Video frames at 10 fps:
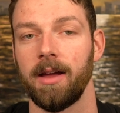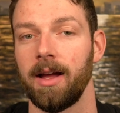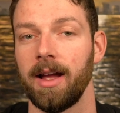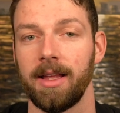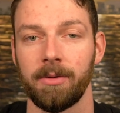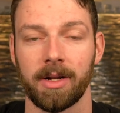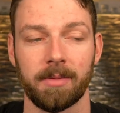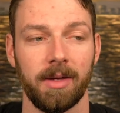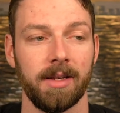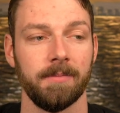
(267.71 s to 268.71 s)
I highly
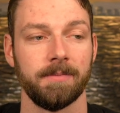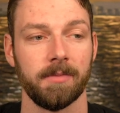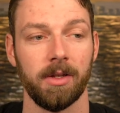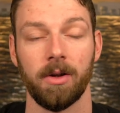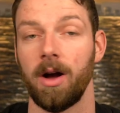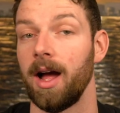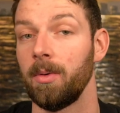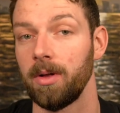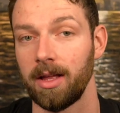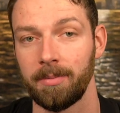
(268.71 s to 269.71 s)
recommend, I
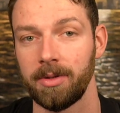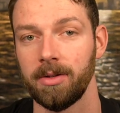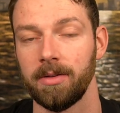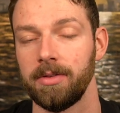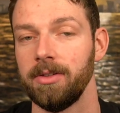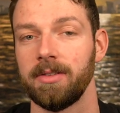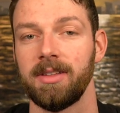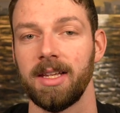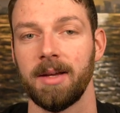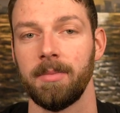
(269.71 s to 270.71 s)
will help you if you just
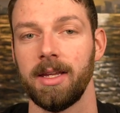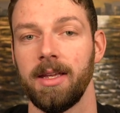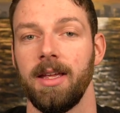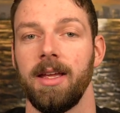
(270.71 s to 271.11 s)
DM me,